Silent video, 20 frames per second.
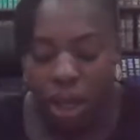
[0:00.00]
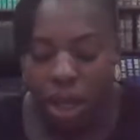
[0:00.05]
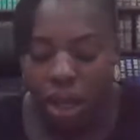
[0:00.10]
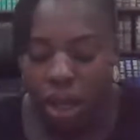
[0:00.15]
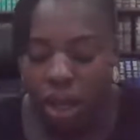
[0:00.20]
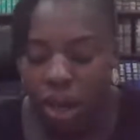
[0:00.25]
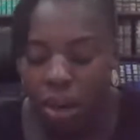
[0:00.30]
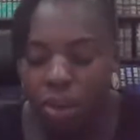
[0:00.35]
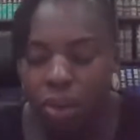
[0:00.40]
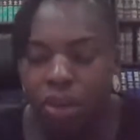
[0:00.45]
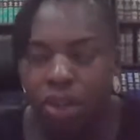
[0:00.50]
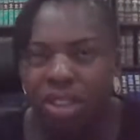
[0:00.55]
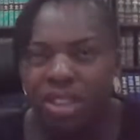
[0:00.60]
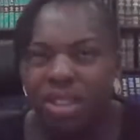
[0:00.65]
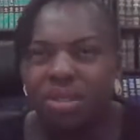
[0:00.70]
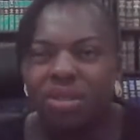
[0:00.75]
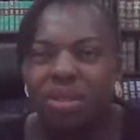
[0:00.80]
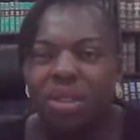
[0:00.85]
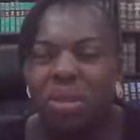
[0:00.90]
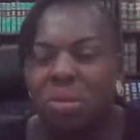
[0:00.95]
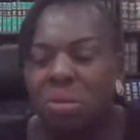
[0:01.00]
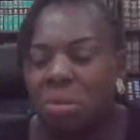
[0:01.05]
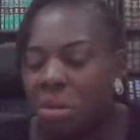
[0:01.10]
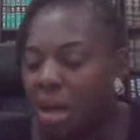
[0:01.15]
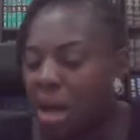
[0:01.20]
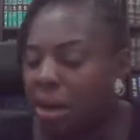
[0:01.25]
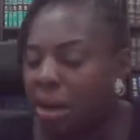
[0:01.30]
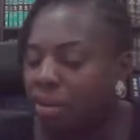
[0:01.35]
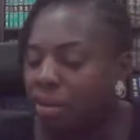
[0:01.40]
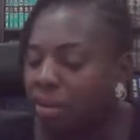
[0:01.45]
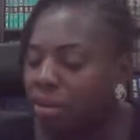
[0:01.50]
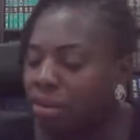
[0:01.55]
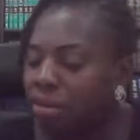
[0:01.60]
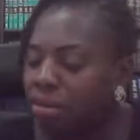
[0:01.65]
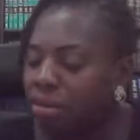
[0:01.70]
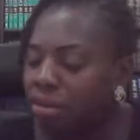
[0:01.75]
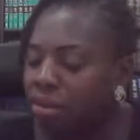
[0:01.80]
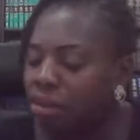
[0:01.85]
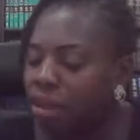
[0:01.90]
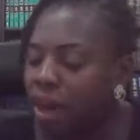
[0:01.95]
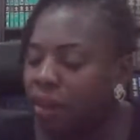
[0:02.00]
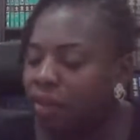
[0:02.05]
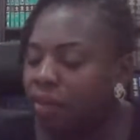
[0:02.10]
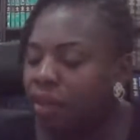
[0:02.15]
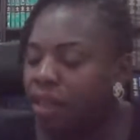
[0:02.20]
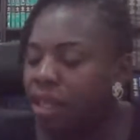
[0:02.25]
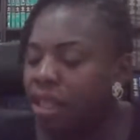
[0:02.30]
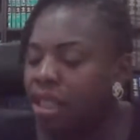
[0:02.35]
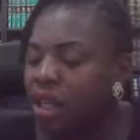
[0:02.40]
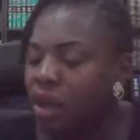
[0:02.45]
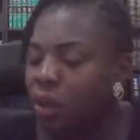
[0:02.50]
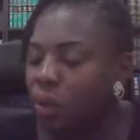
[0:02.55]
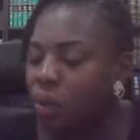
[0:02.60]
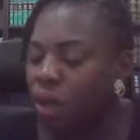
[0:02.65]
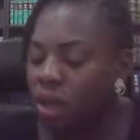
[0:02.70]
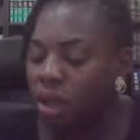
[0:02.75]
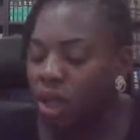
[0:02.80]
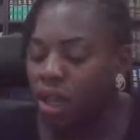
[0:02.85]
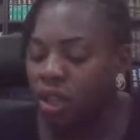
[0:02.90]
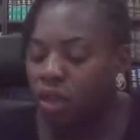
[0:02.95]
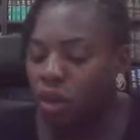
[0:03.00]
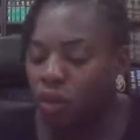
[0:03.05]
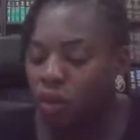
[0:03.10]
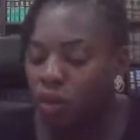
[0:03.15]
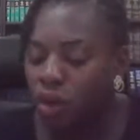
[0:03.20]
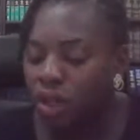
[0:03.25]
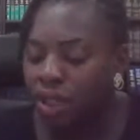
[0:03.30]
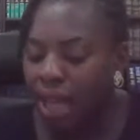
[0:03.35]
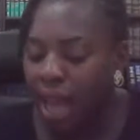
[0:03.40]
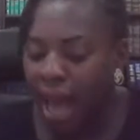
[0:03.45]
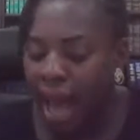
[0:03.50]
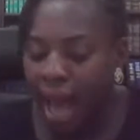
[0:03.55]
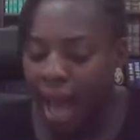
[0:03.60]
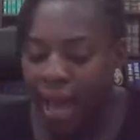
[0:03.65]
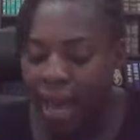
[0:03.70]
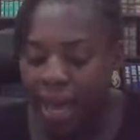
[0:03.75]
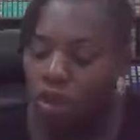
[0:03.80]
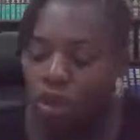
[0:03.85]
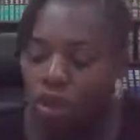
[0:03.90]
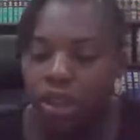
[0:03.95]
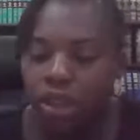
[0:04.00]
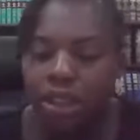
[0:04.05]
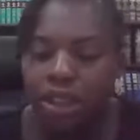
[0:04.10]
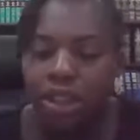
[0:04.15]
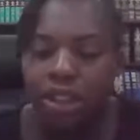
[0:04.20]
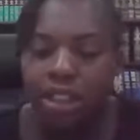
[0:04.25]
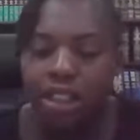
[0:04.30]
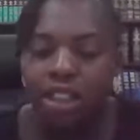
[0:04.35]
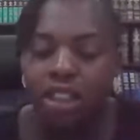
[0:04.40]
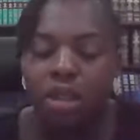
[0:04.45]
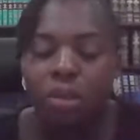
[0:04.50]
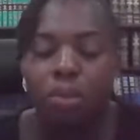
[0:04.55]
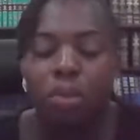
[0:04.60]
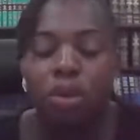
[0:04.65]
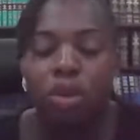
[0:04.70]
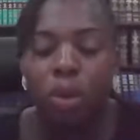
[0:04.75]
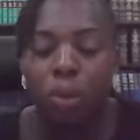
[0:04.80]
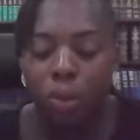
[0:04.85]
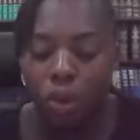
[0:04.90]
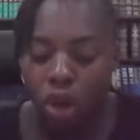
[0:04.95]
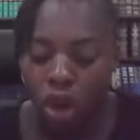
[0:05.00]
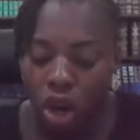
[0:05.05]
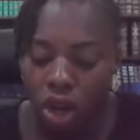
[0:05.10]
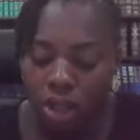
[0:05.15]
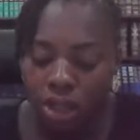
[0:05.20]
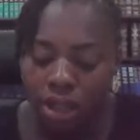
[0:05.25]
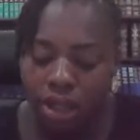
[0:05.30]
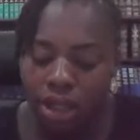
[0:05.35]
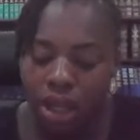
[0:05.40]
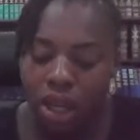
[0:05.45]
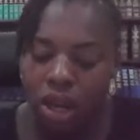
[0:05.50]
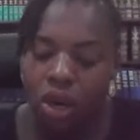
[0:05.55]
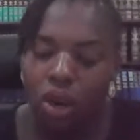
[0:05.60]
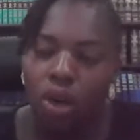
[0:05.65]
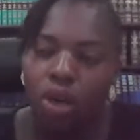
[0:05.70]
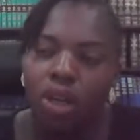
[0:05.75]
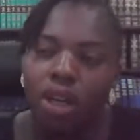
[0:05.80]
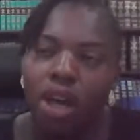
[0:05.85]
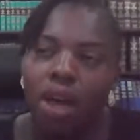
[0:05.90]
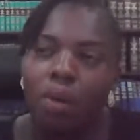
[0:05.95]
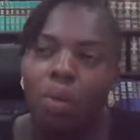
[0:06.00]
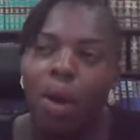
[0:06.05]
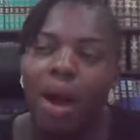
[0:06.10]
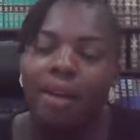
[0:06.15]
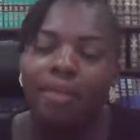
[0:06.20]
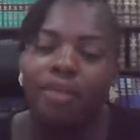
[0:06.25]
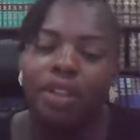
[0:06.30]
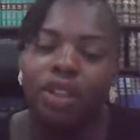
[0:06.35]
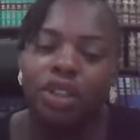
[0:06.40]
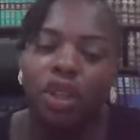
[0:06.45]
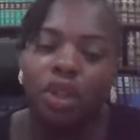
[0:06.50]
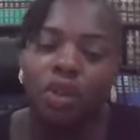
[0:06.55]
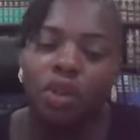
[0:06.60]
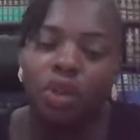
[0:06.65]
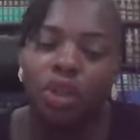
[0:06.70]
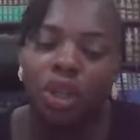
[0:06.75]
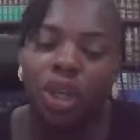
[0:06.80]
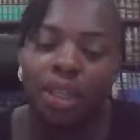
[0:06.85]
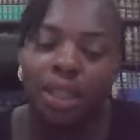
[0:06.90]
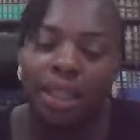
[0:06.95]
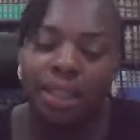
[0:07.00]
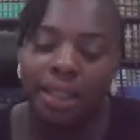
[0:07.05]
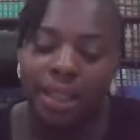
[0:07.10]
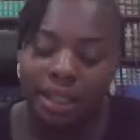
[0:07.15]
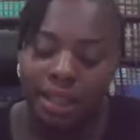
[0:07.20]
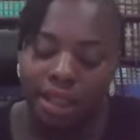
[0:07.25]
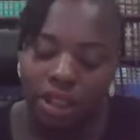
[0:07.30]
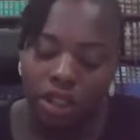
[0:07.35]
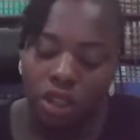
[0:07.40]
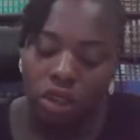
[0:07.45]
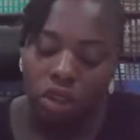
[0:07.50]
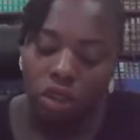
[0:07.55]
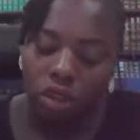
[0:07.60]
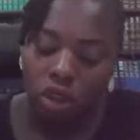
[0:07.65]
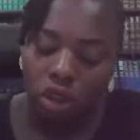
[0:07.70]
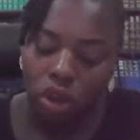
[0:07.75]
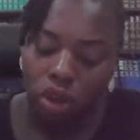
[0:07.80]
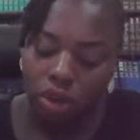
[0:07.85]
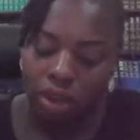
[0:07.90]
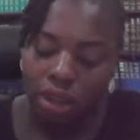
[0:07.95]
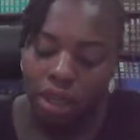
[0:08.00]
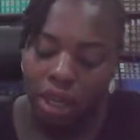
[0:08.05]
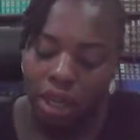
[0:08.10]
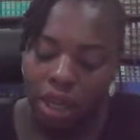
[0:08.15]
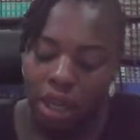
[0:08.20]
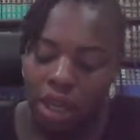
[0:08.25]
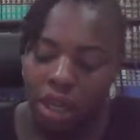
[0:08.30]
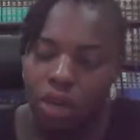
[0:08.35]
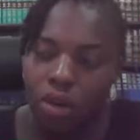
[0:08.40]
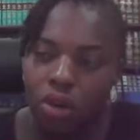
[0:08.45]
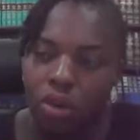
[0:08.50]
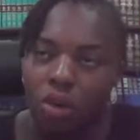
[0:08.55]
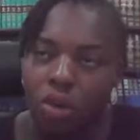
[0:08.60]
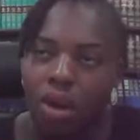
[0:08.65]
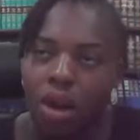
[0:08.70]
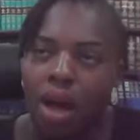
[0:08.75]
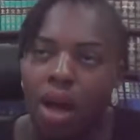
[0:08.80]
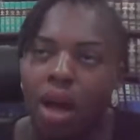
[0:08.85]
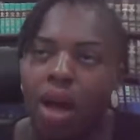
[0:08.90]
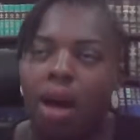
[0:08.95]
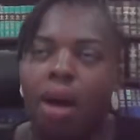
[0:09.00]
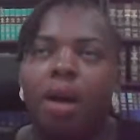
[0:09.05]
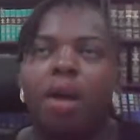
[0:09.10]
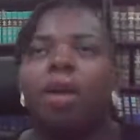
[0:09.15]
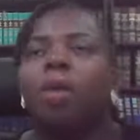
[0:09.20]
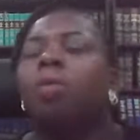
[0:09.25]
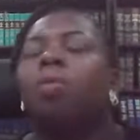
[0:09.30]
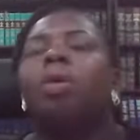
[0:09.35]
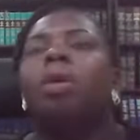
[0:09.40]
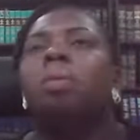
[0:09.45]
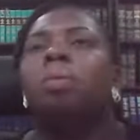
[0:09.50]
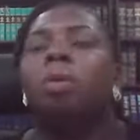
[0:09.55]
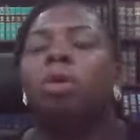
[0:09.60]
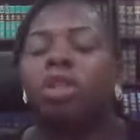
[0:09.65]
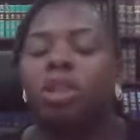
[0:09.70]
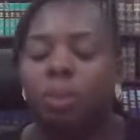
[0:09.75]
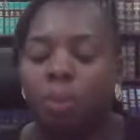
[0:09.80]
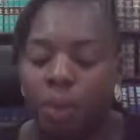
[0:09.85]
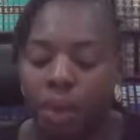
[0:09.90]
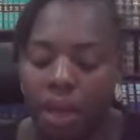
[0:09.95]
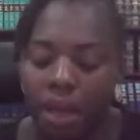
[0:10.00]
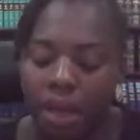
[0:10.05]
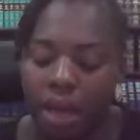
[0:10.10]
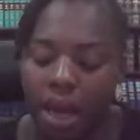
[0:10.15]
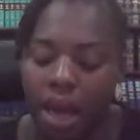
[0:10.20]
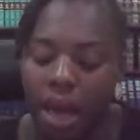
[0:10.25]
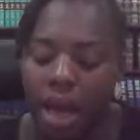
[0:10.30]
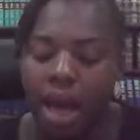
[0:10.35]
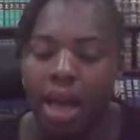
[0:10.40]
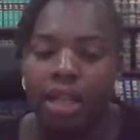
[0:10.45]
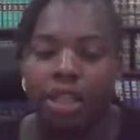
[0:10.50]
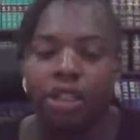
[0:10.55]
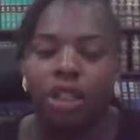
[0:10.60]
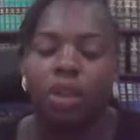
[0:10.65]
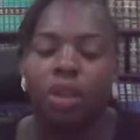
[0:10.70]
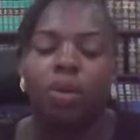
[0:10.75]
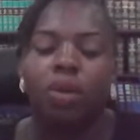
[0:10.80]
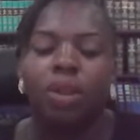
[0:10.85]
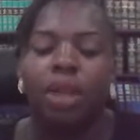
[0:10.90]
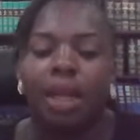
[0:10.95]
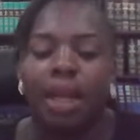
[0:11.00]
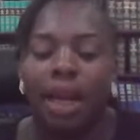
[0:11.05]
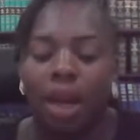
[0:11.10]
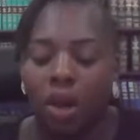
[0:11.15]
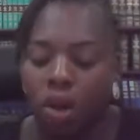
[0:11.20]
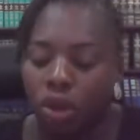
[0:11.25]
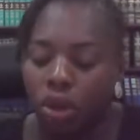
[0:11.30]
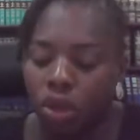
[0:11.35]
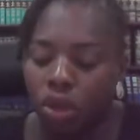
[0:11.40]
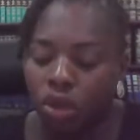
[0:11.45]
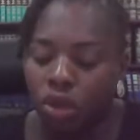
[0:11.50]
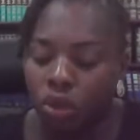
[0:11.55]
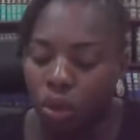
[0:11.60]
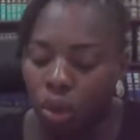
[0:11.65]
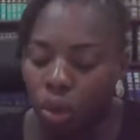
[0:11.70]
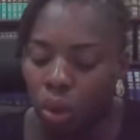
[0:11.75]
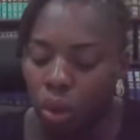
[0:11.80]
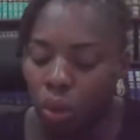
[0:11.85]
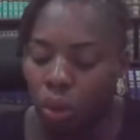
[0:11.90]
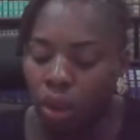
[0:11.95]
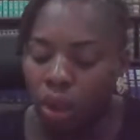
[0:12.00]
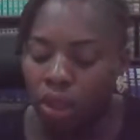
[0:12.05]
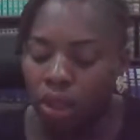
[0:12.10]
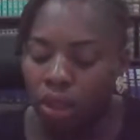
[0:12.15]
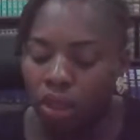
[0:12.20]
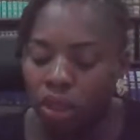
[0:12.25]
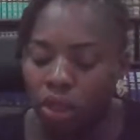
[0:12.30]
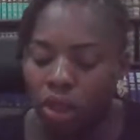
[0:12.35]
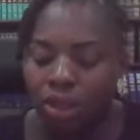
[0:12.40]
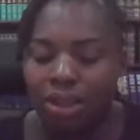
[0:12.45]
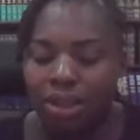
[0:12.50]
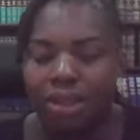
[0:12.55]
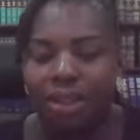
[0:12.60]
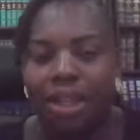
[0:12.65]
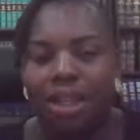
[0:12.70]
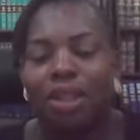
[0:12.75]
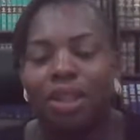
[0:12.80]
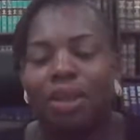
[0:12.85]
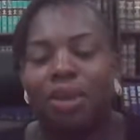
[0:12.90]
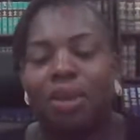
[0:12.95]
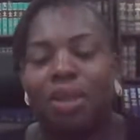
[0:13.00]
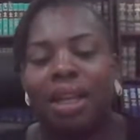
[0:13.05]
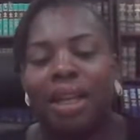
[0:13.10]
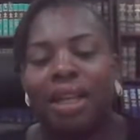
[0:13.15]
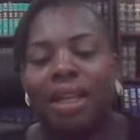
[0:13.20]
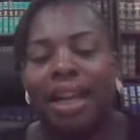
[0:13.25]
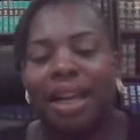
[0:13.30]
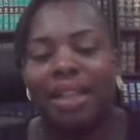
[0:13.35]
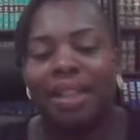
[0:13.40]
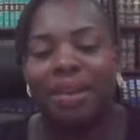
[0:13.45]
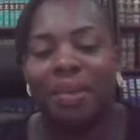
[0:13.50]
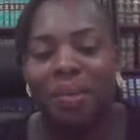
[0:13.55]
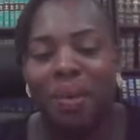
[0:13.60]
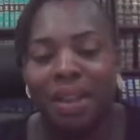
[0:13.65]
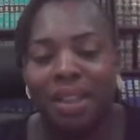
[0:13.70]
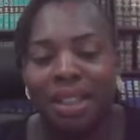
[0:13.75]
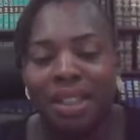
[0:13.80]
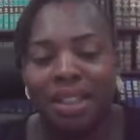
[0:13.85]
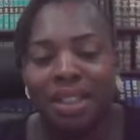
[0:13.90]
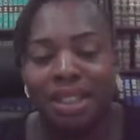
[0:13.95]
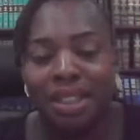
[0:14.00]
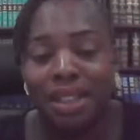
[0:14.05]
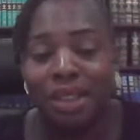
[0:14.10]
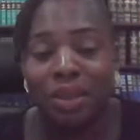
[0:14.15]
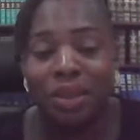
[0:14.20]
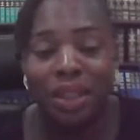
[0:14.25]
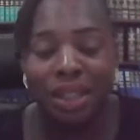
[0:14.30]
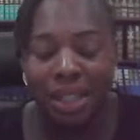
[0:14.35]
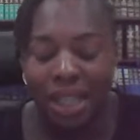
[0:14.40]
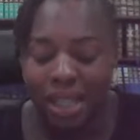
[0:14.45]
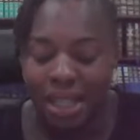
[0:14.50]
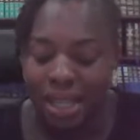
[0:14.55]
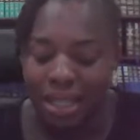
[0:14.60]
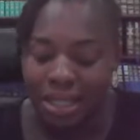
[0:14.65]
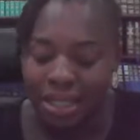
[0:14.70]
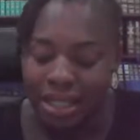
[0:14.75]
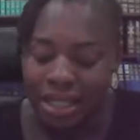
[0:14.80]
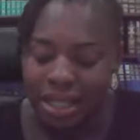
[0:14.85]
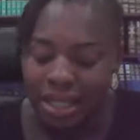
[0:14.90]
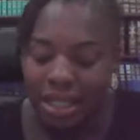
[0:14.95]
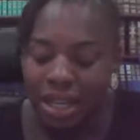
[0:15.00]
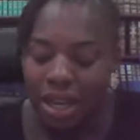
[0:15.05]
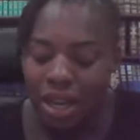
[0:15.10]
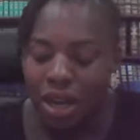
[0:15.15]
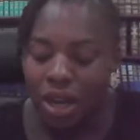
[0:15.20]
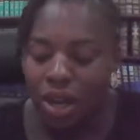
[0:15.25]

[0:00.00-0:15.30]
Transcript: You can draft it, in witness of which I, under the testimonium clause, then we have the execution and attestation clause. You know, a will must be executed according to law. It is not executed like the way it is executed in a deed.